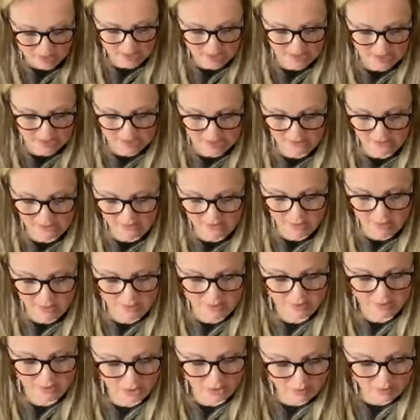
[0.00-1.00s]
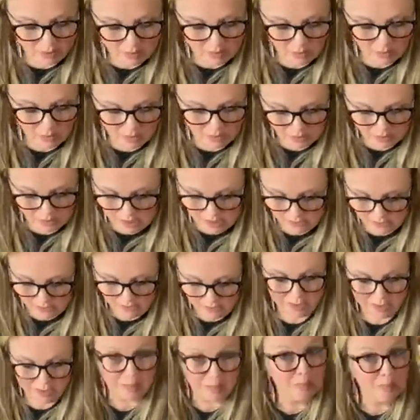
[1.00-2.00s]
and give them a little bit more of
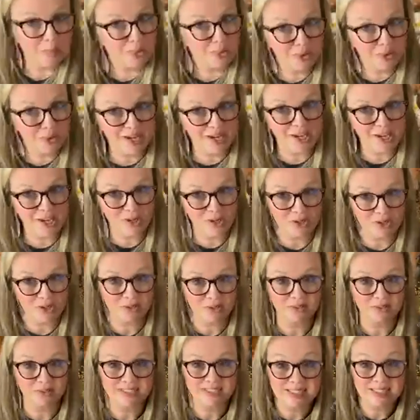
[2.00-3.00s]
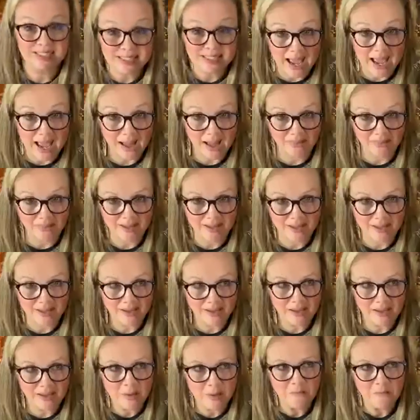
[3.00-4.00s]
a prettier
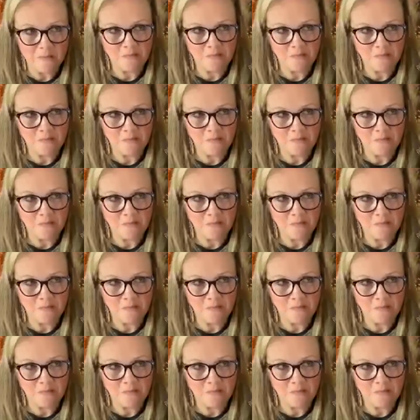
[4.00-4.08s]
styling,